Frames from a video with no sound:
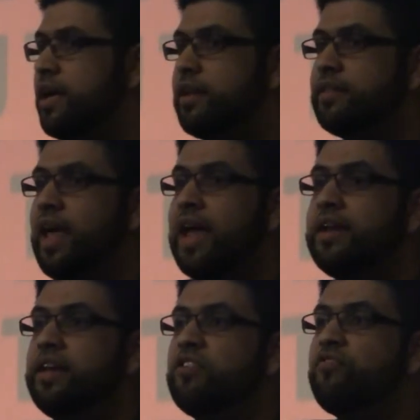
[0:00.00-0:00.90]

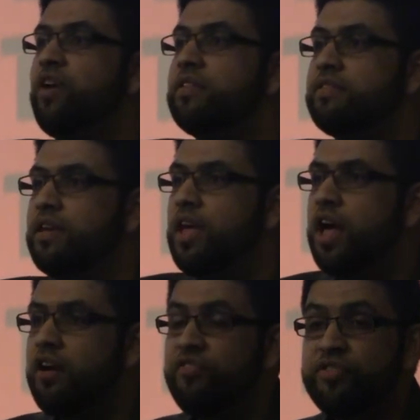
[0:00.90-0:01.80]
standing in front
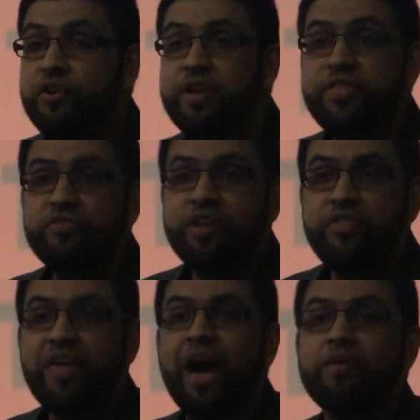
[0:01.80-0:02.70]
of
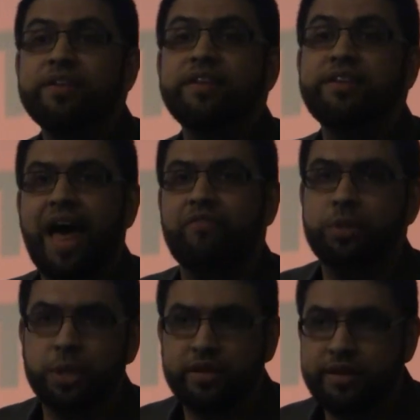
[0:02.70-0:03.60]
33,000
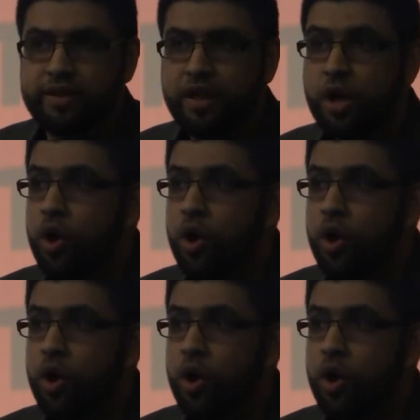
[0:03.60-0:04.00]
savages,